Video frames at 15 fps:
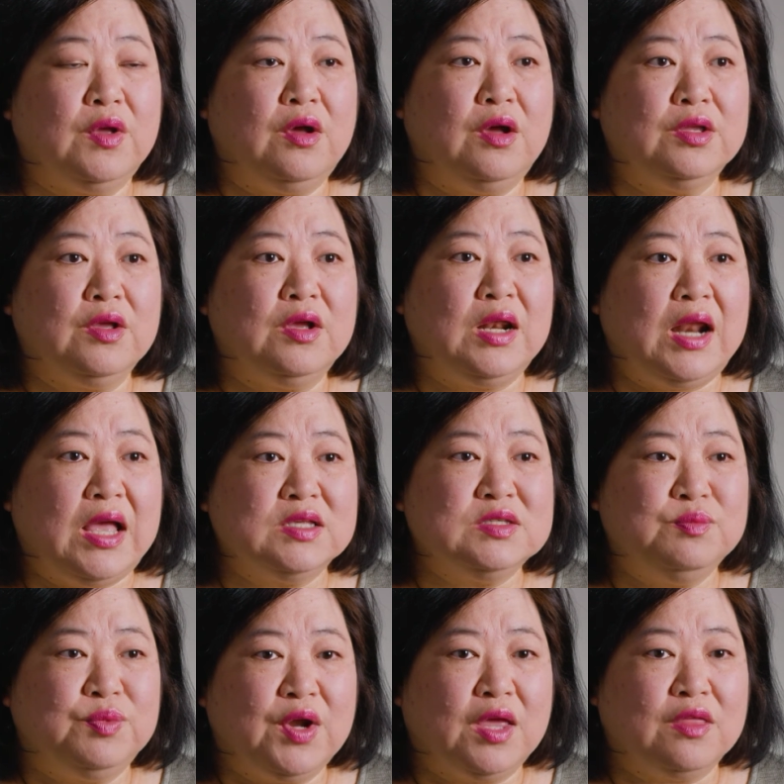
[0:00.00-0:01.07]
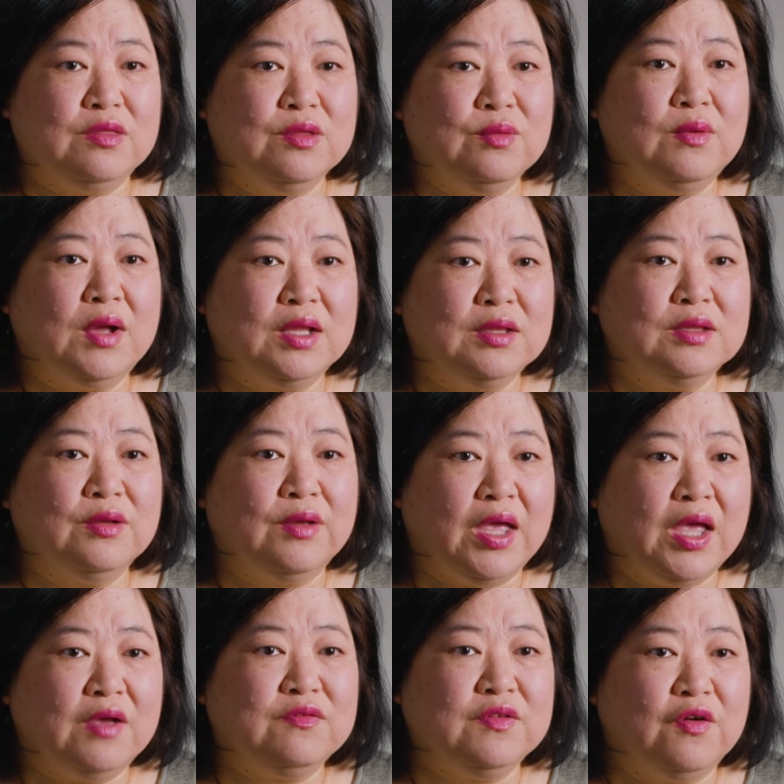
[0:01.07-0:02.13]
on your last breath, you want to
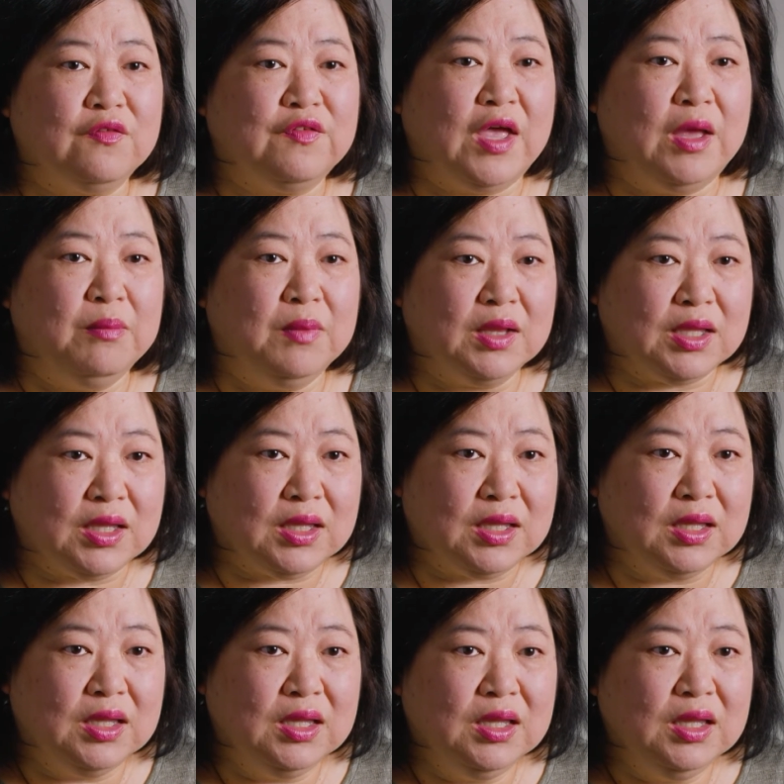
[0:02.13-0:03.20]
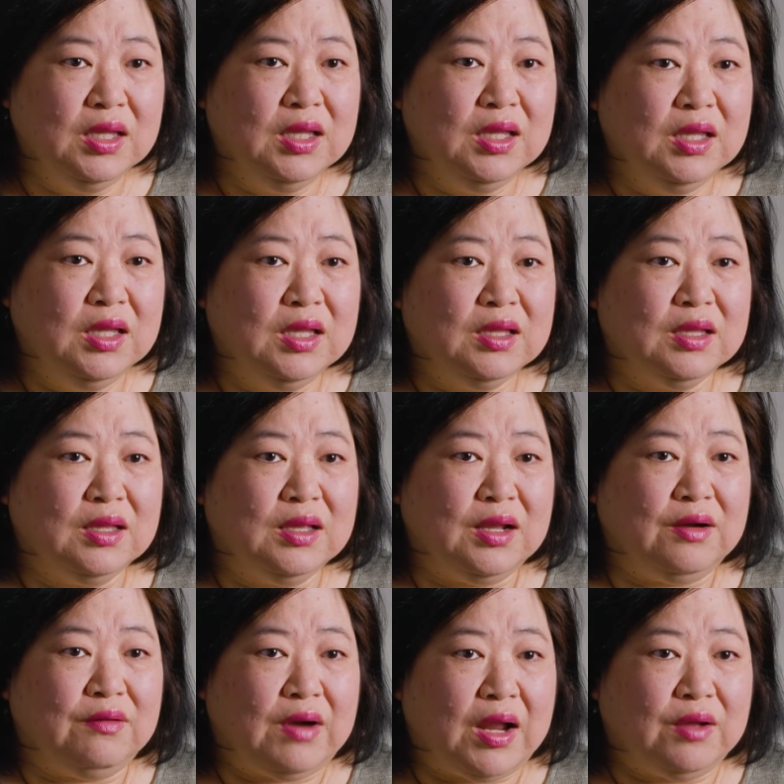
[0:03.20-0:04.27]
have your family
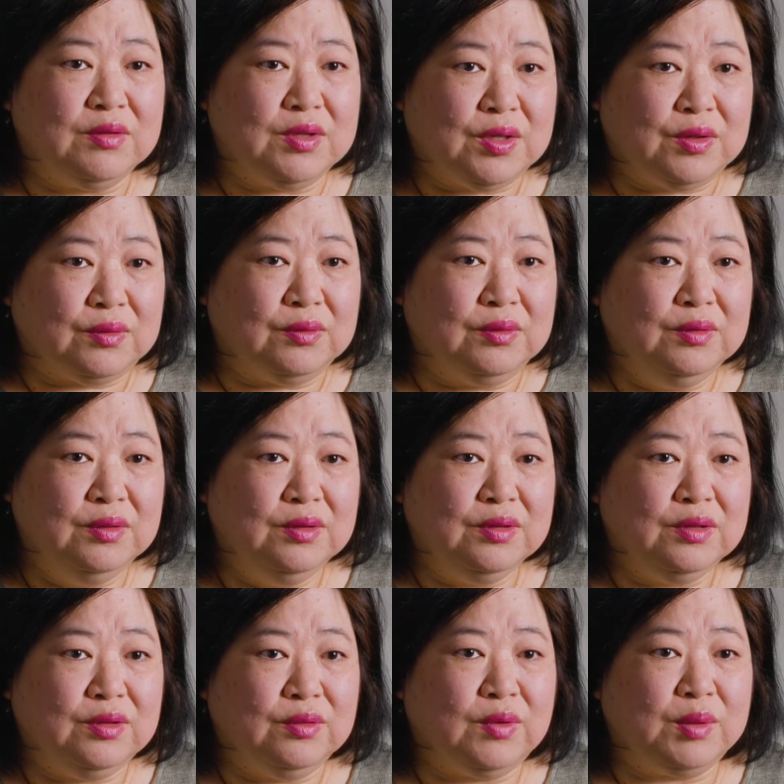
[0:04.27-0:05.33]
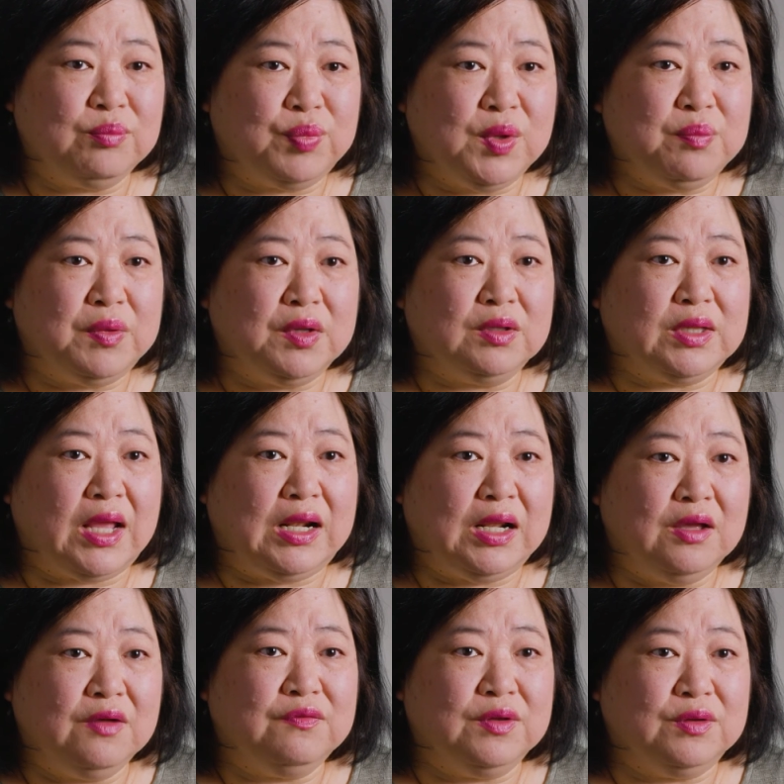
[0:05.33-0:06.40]
around you. You want people that
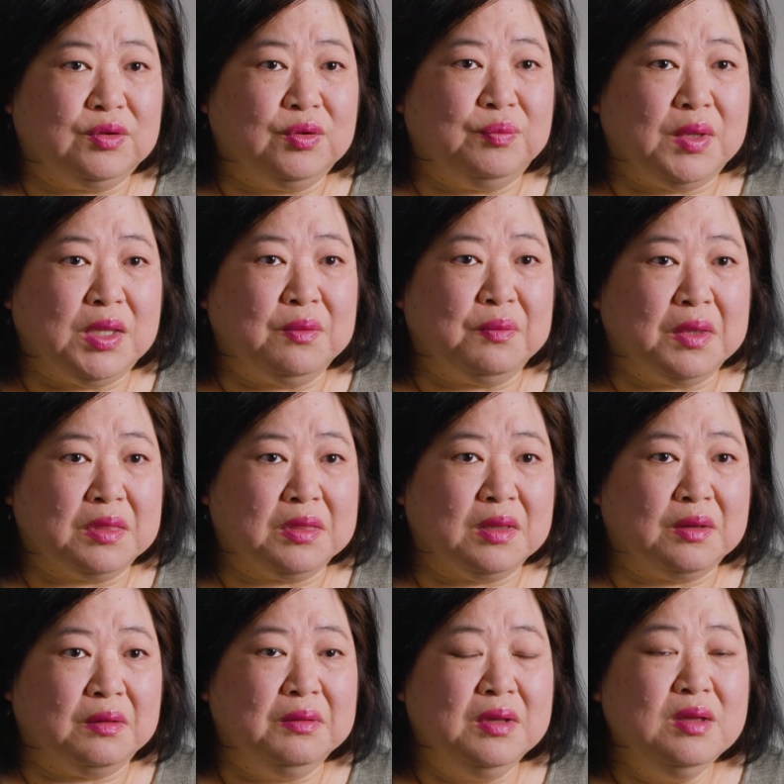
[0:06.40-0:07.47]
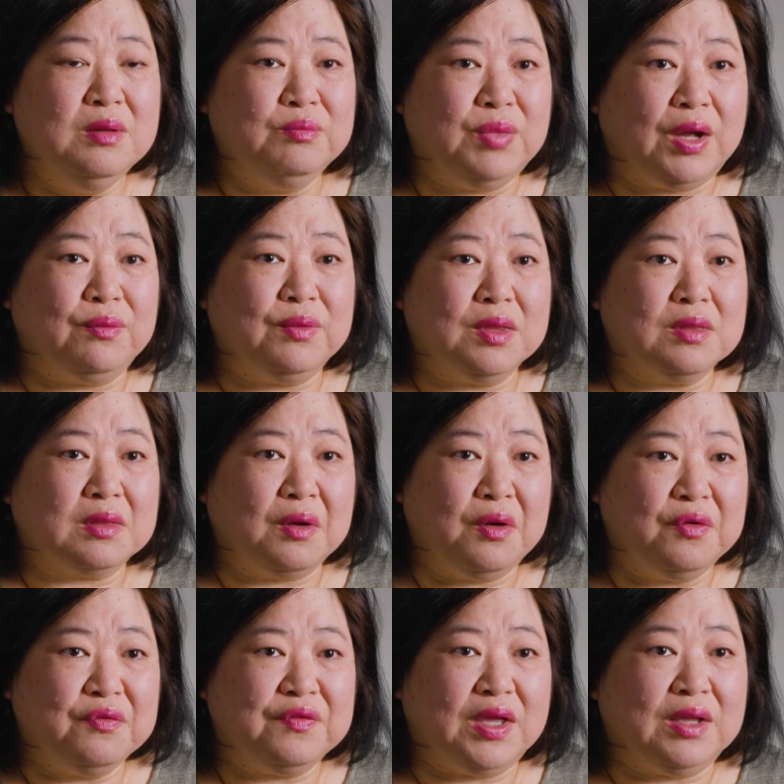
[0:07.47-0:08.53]
love you to be with you. But with
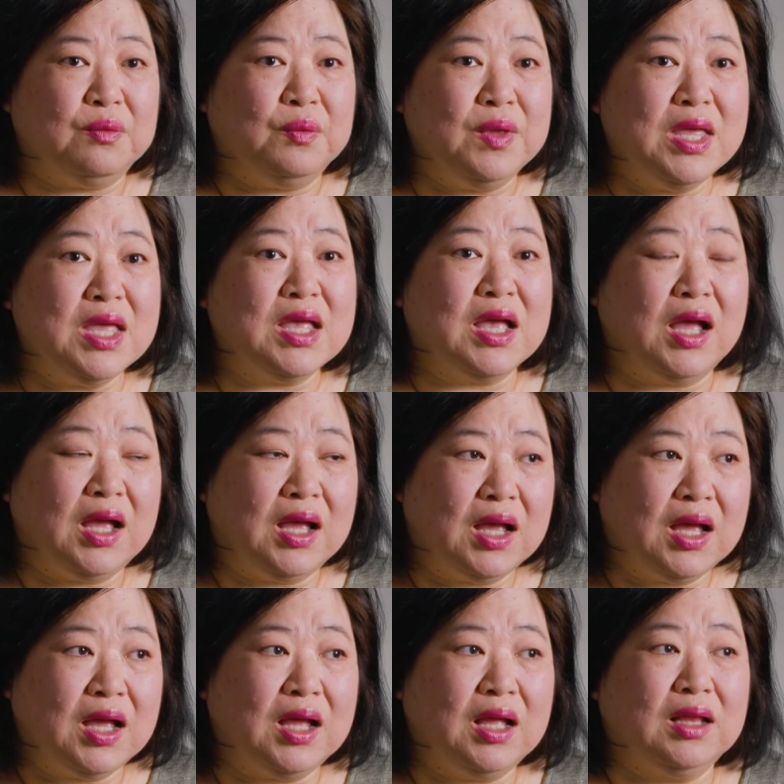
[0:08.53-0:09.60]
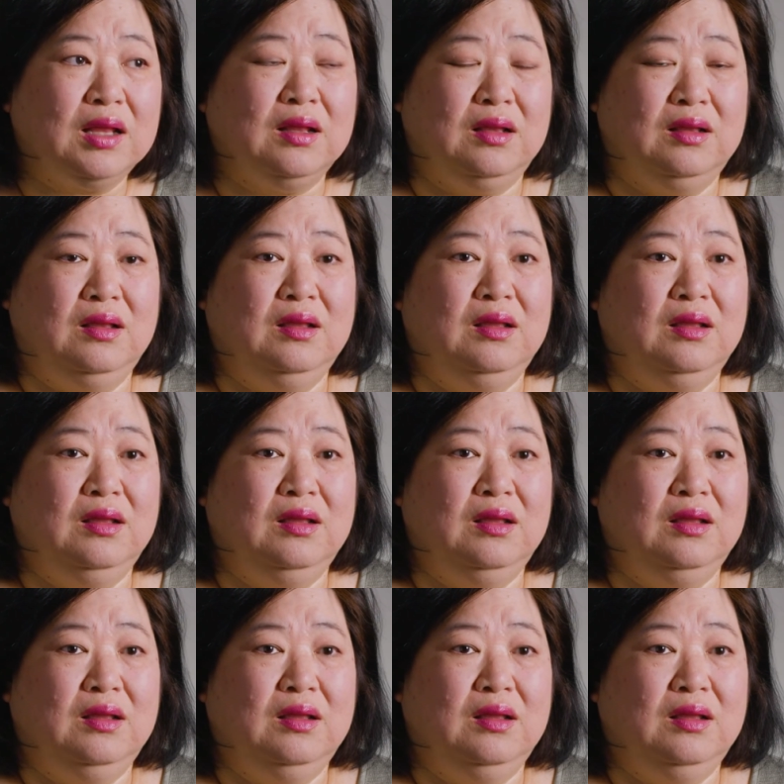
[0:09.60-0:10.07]
COVID, we can't.